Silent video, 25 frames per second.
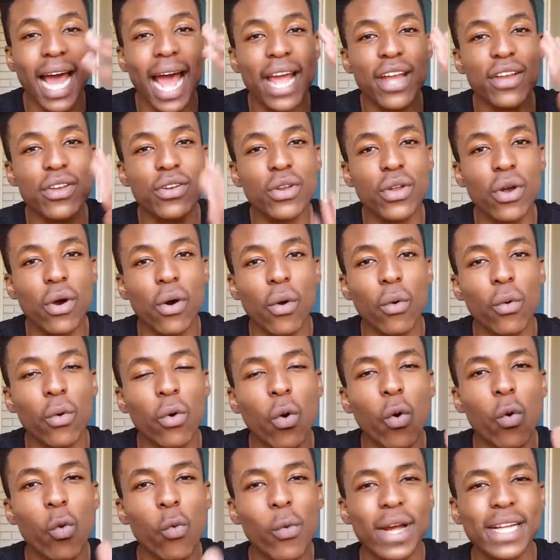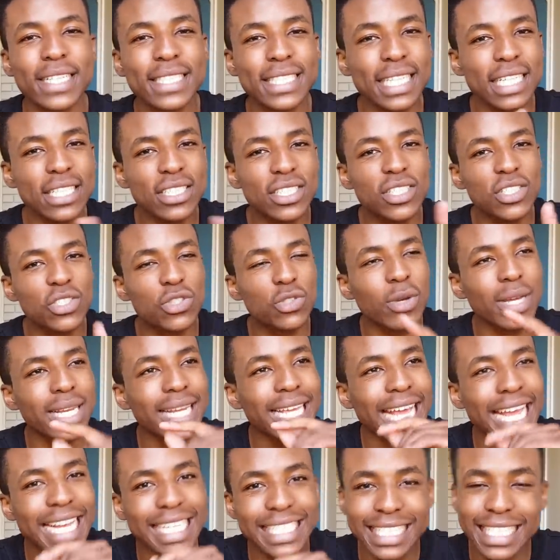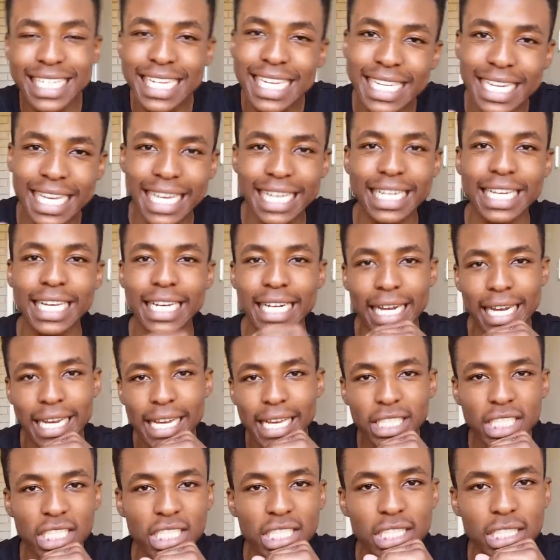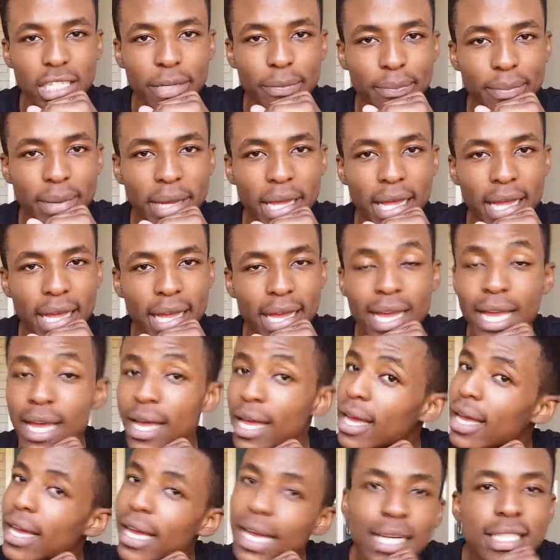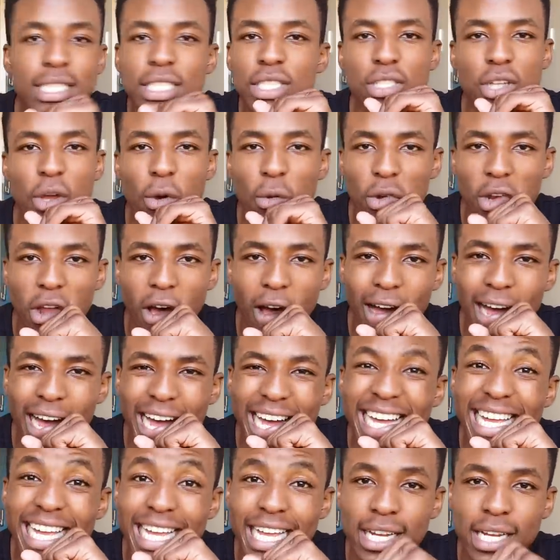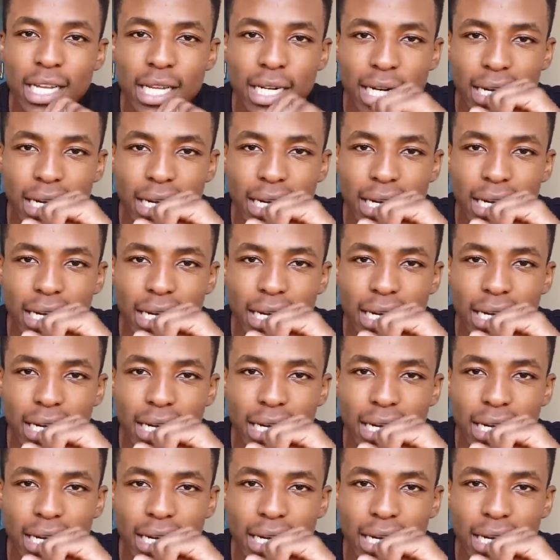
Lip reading: I know who went into 2018 in a relationship is no longer in a